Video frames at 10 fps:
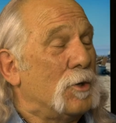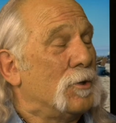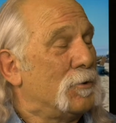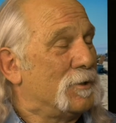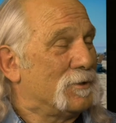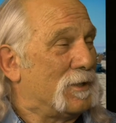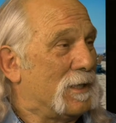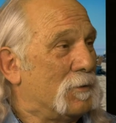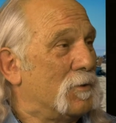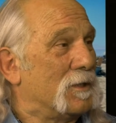know who this
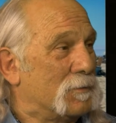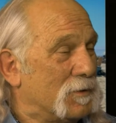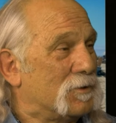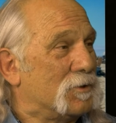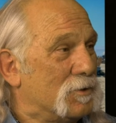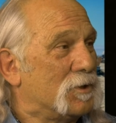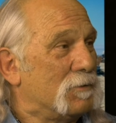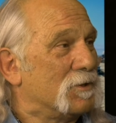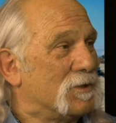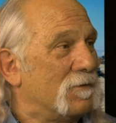lady was, but she
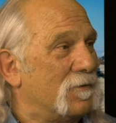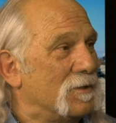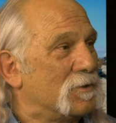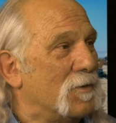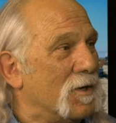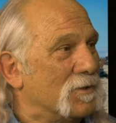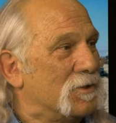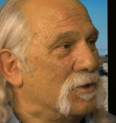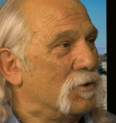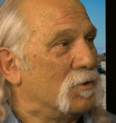was definitely smart.
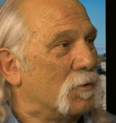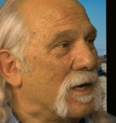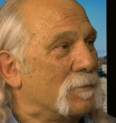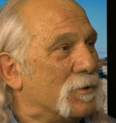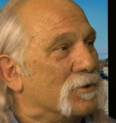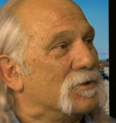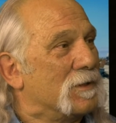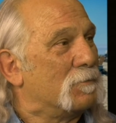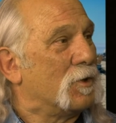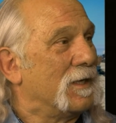She knew the right person
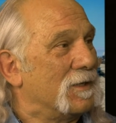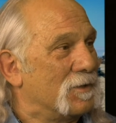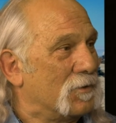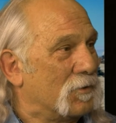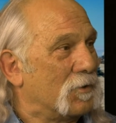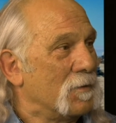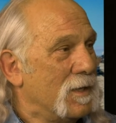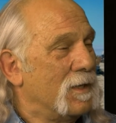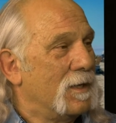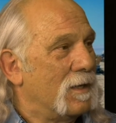to bring into the group.
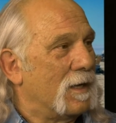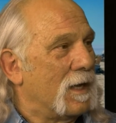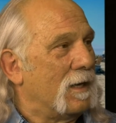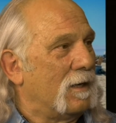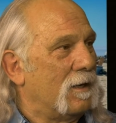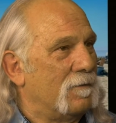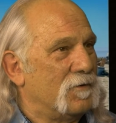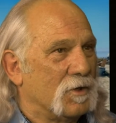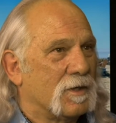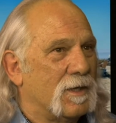Uh, I love
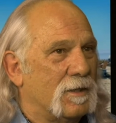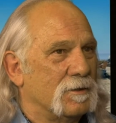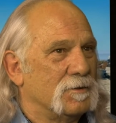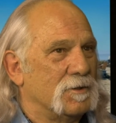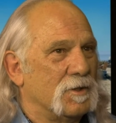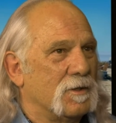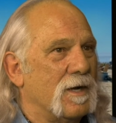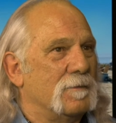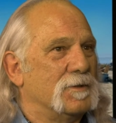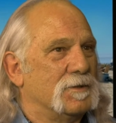your colors and your
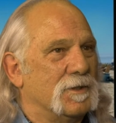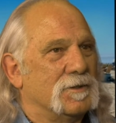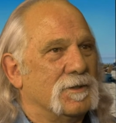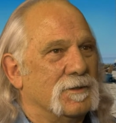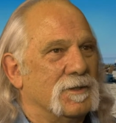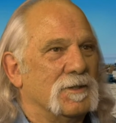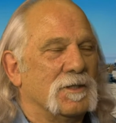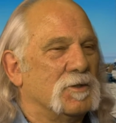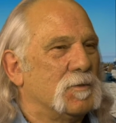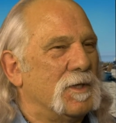compositions, and
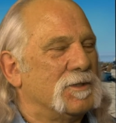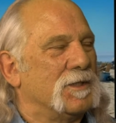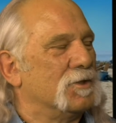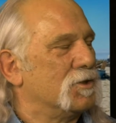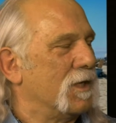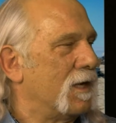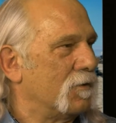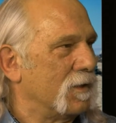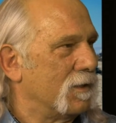especially your shadowing.